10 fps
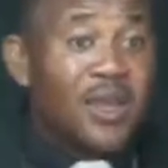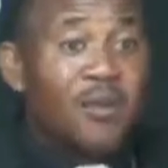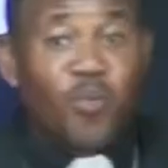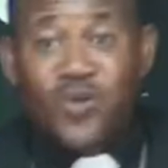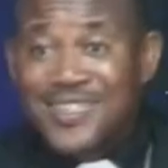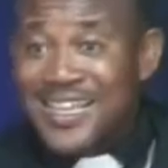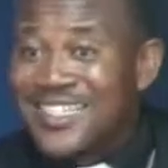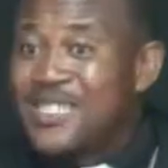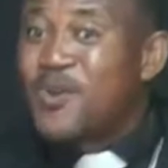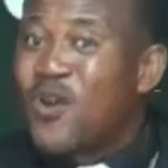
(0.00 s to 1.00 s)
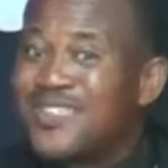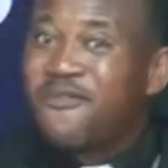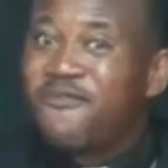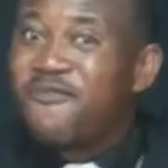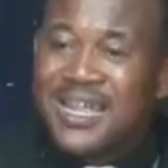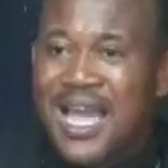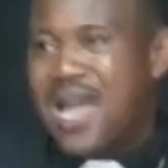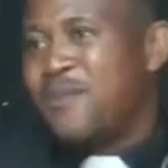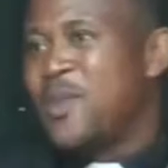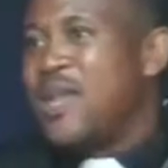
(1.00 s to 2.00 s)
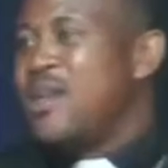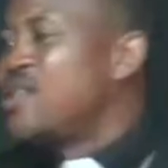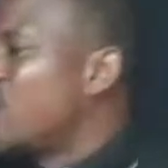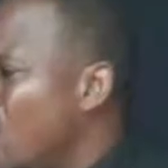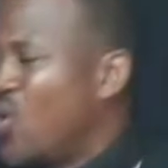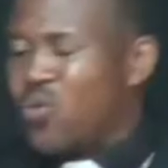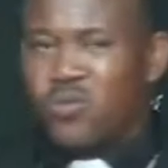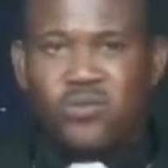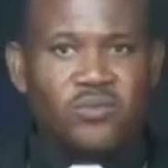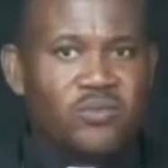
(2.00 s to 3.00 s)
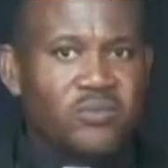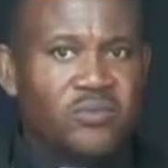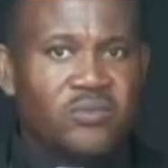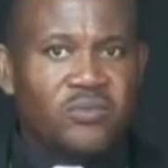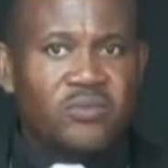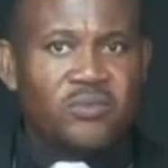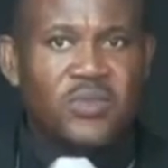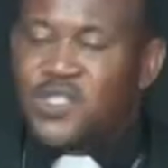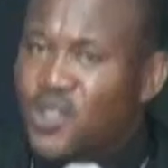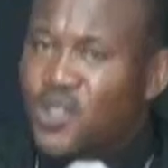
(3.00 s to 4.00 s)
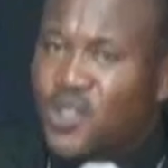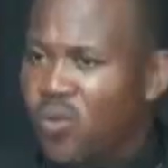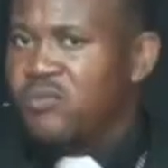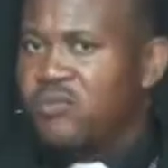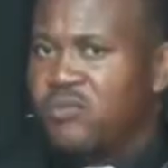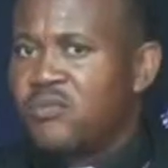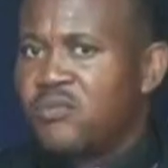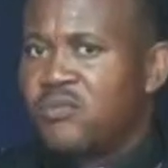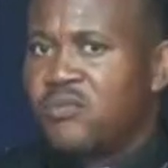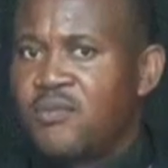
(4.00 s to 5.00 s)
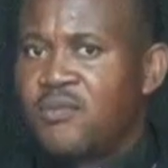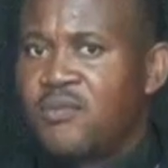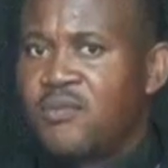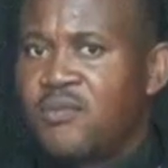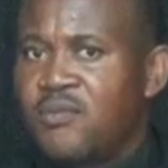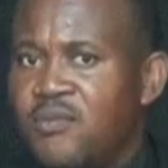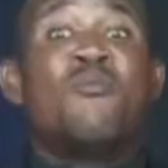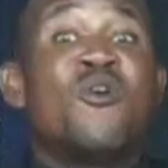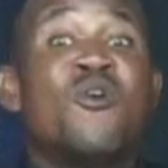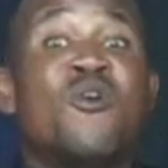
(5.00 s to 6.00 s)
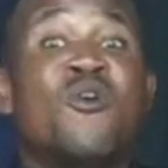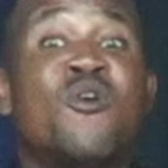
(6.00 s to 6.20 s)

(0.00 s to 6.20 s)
process, is because they feel that ah, it's slow. It's slow. And I must tell you